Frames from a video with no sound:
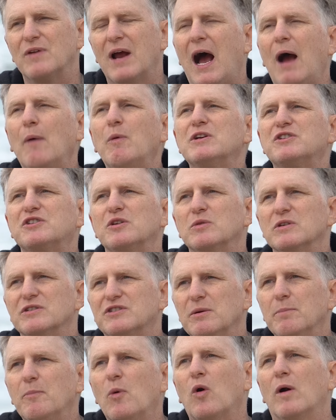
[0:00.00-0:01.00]
I wish there were
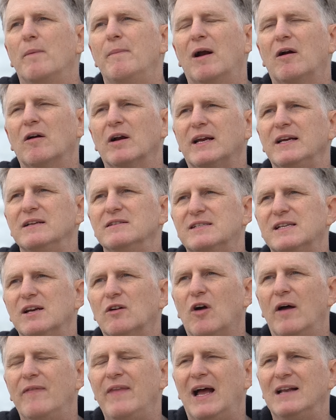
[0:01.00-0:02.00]
some more Americans
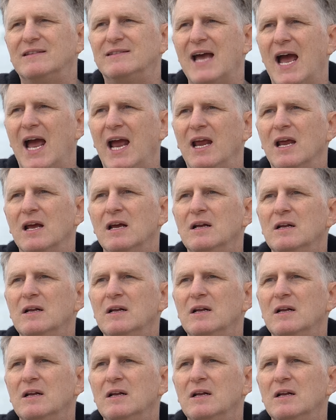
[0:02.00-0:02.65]
here on that day.